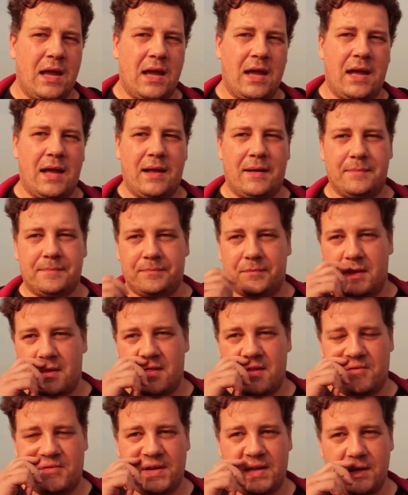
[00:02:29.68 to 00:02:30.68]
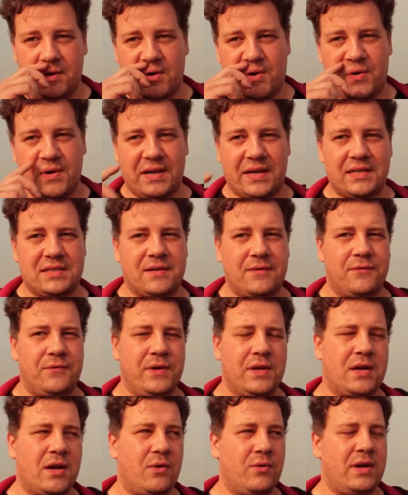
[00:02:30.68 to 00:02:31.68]
um, the video codec is a
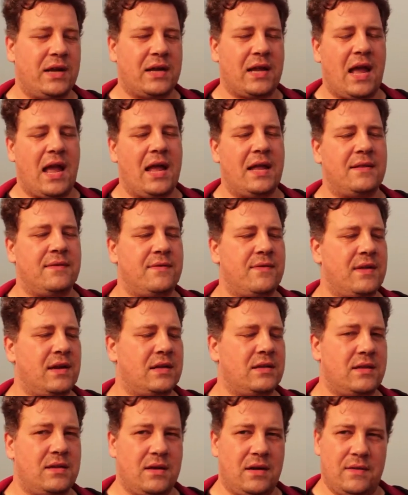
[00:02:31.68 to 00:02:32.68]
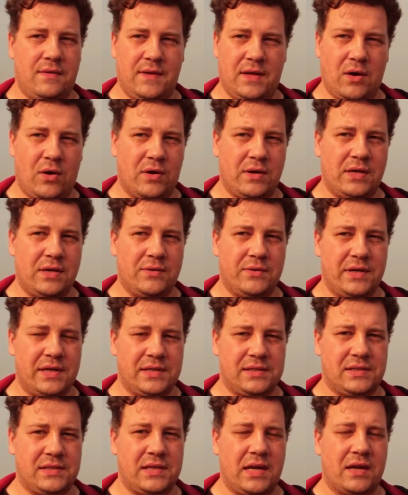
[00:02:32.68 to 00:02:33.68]
free codec and that the audio
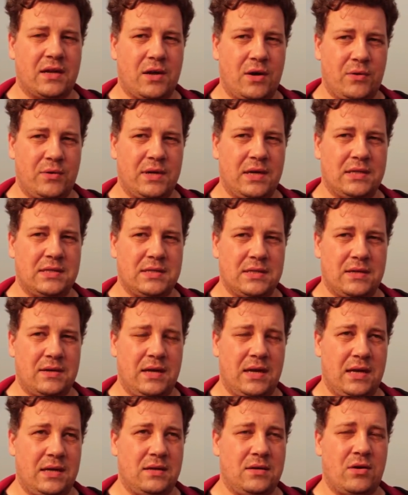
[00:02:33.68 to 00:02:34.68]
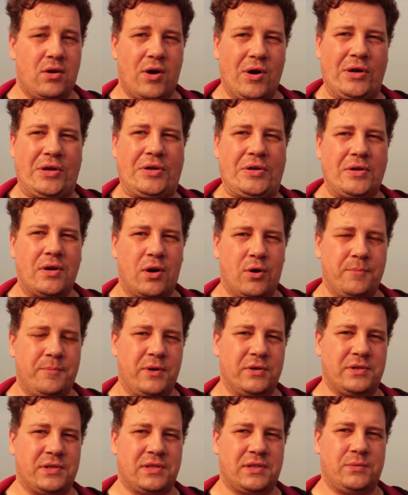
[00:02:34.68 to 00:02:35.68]
is encoded in Ogg
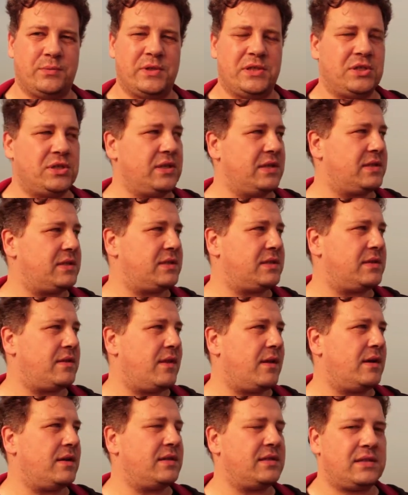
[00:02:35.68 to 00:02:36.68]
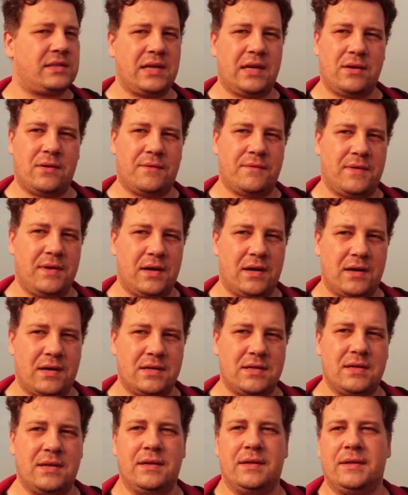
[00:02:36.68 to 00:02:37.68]
Opus, which is the state of the
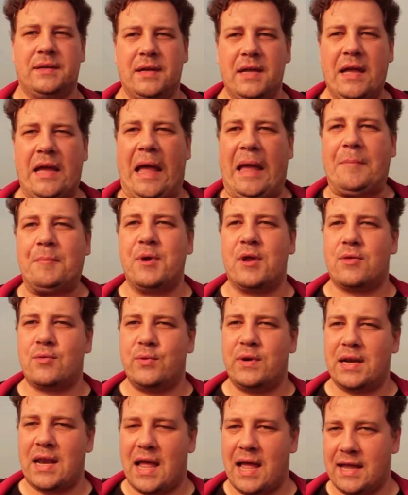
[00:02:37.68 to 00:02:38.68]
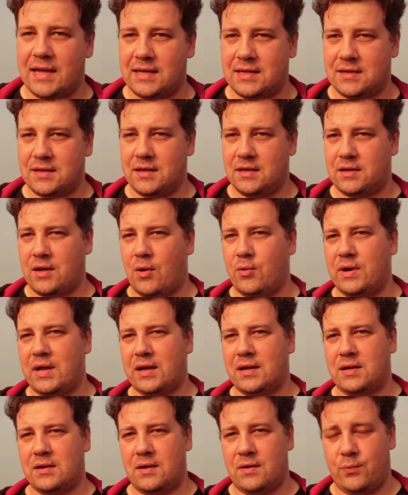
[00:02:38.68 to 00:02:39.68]
art MP3 like
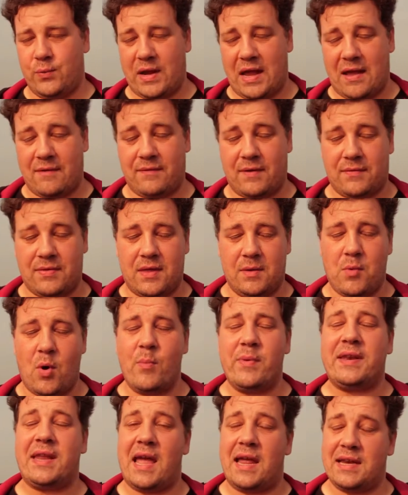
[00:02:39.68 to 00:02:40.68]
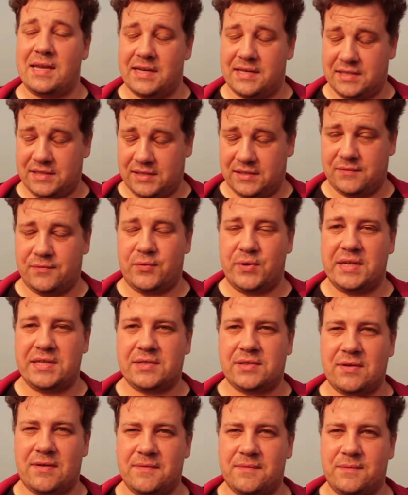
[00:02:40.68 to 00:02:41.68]
codec we have at the moment, and it is free
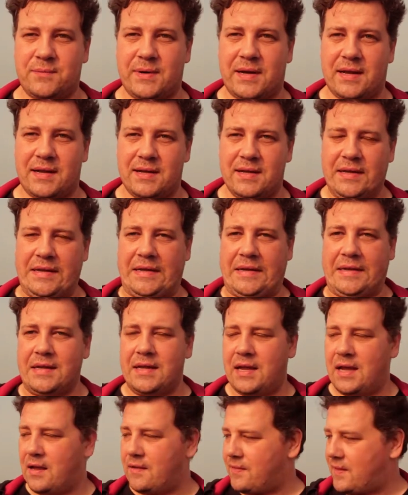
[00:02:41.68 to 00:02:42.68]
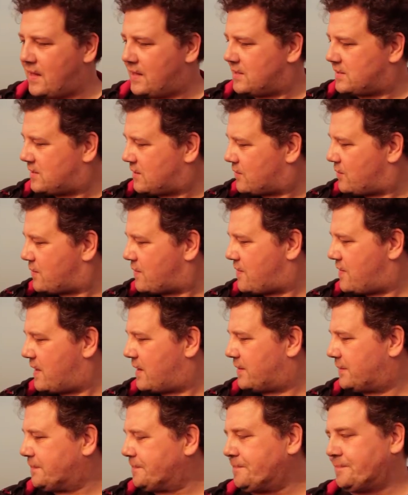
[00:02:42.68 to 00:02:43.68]
software. And that is a good thing.